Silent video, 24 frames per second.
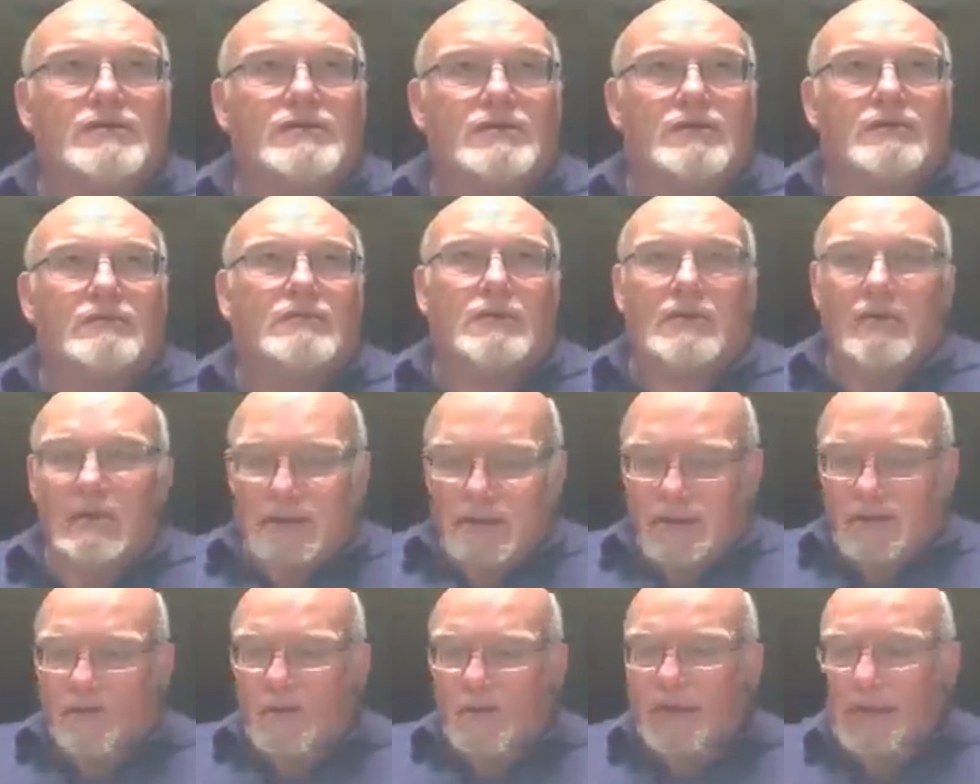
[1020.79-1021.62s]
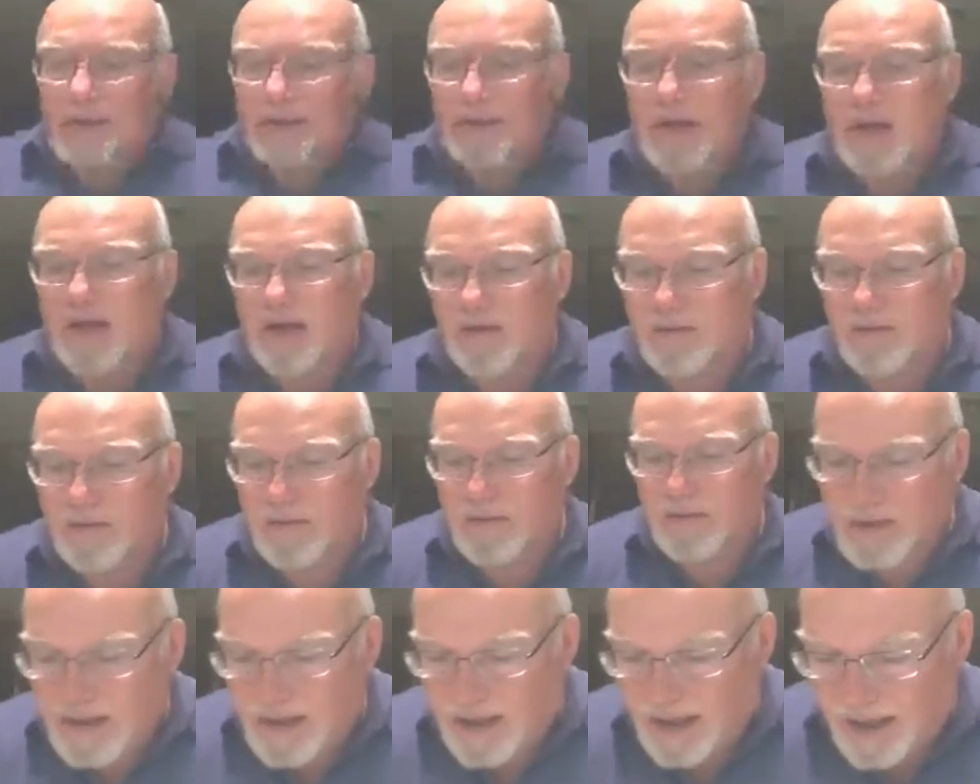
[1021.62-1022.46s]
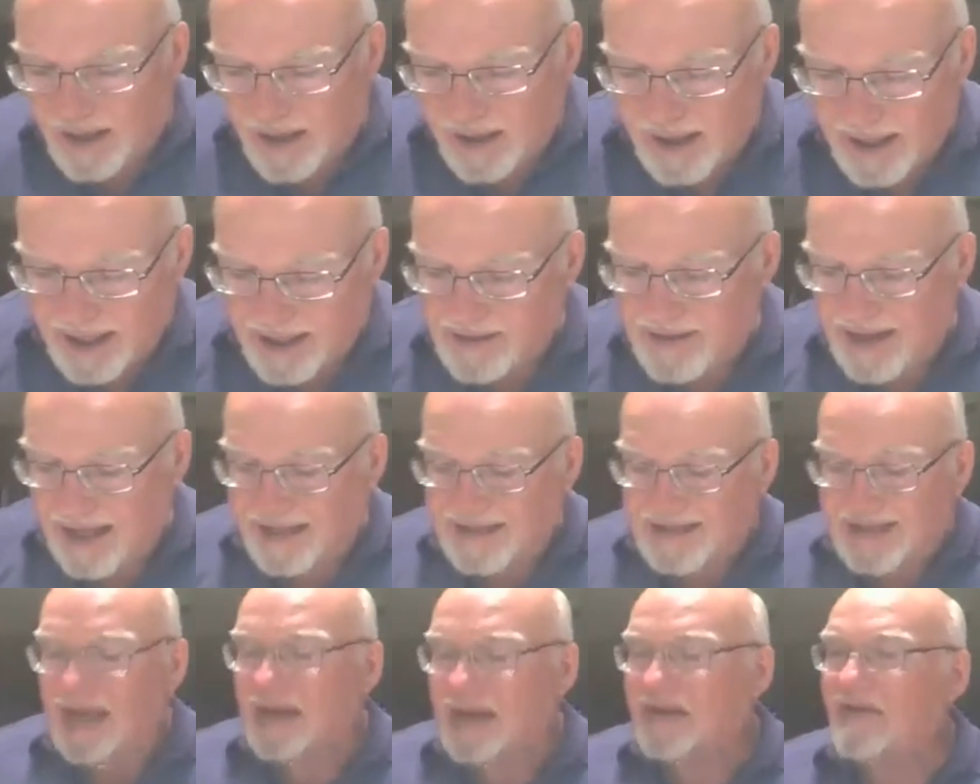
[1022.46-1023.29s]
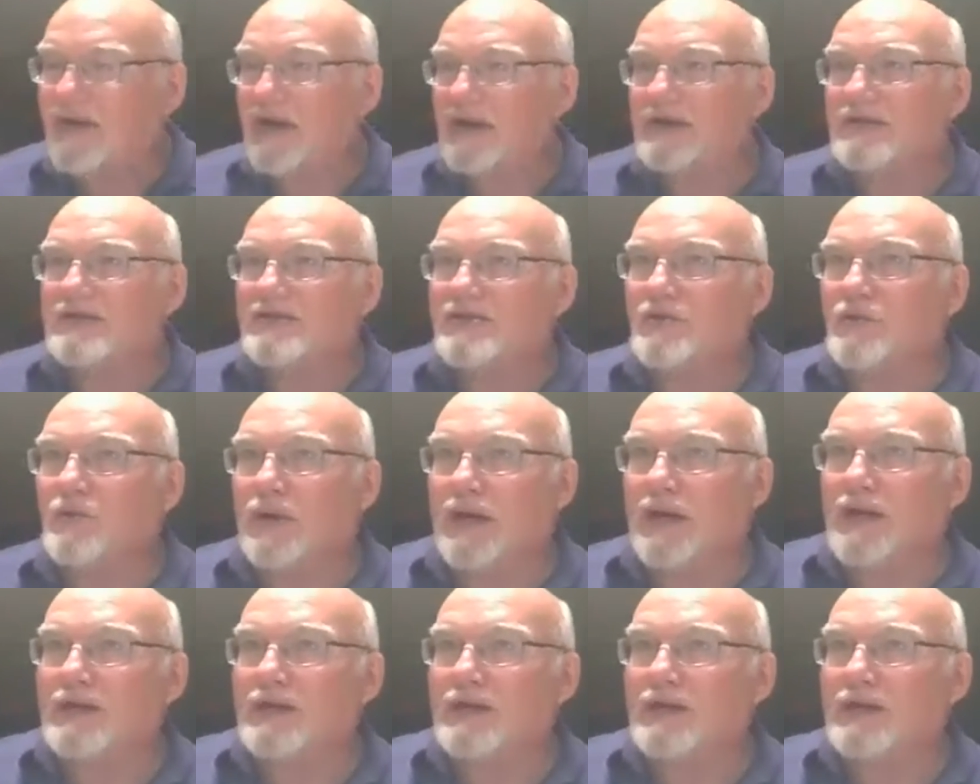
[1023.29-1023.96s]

historicists do it. Is they find